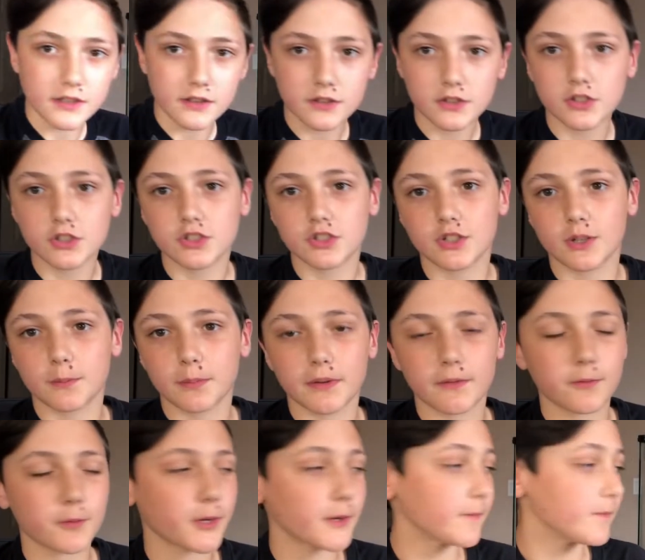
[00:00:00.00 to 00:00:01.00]
so I'll just jump
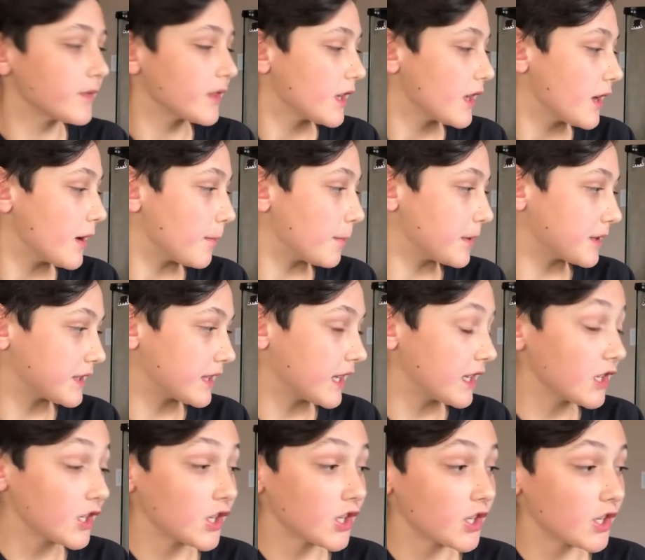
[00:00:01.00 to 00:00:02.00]
everywhere. But
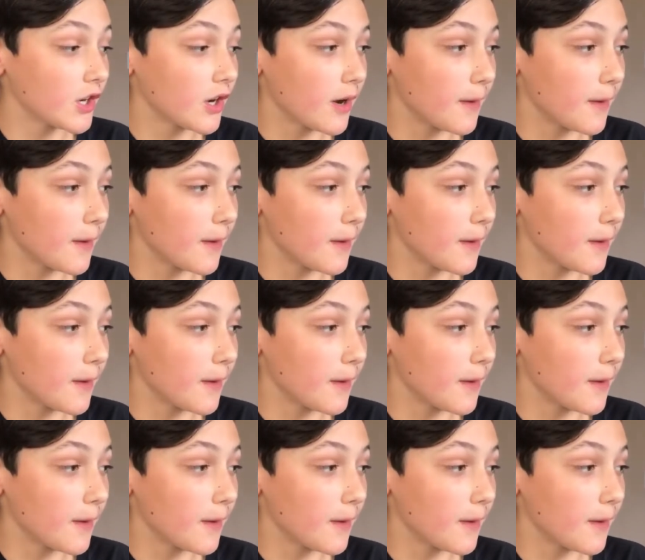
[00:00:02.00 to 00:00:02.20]
they are